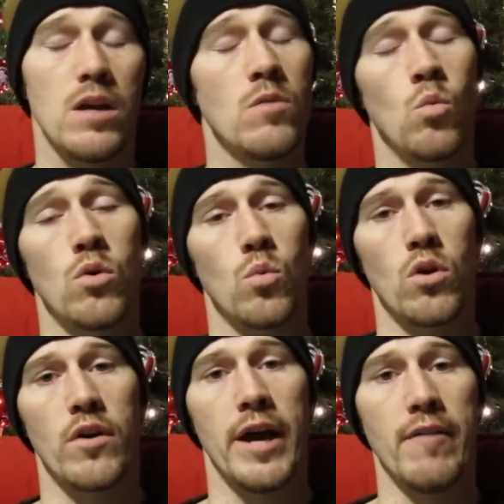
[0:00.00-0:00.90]
in World of
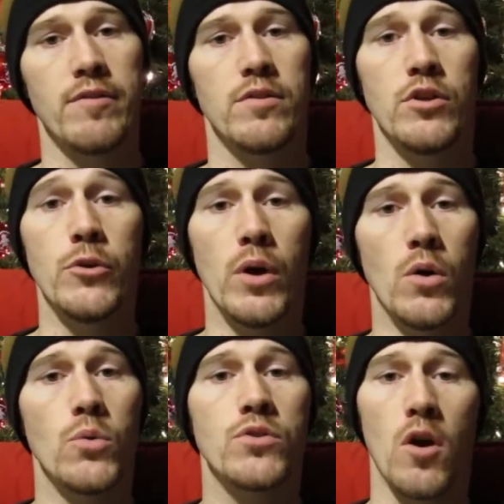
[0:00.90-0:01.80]
Warcraft,
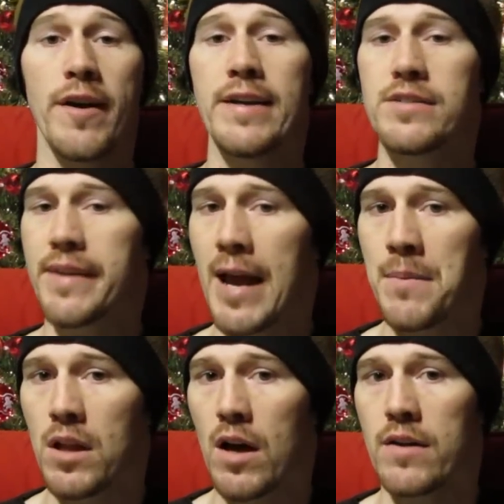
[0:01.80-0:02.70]
UO, Dark Age of
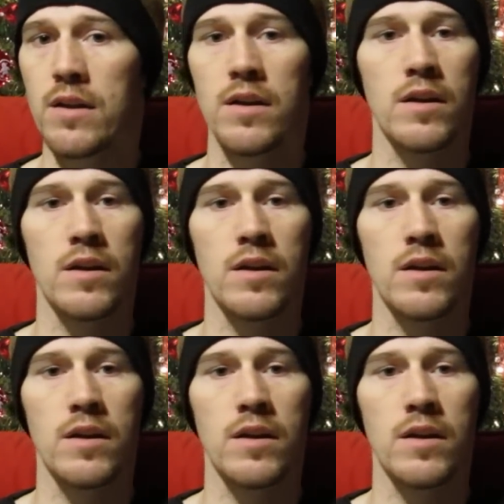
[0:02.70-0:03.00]
Camelot.